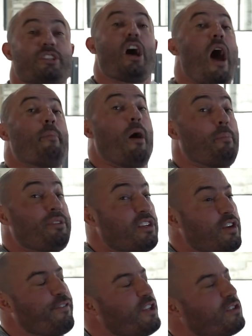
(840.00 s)
a high belt
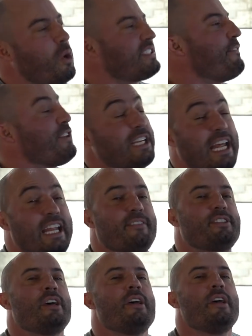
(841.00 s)
position for the squats and for the
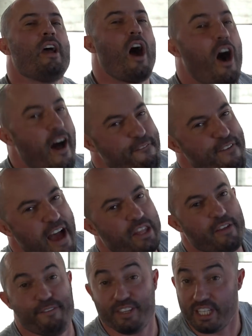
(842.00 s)
deadlifts. I found
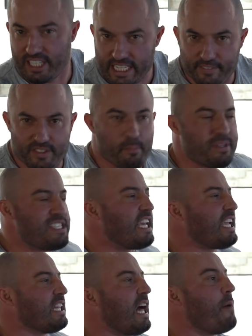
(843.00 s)
that for the deadlifts in
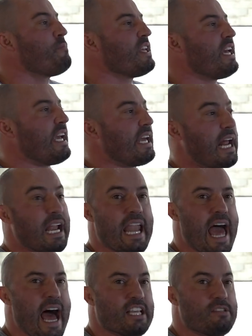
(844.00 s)
particular, it
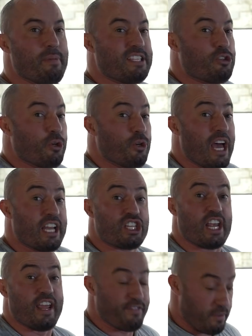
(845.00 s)
allows me to
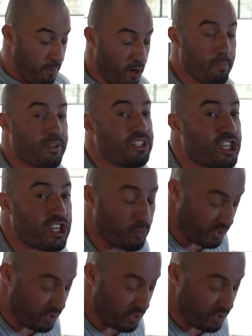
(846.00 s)
achieve the bottom position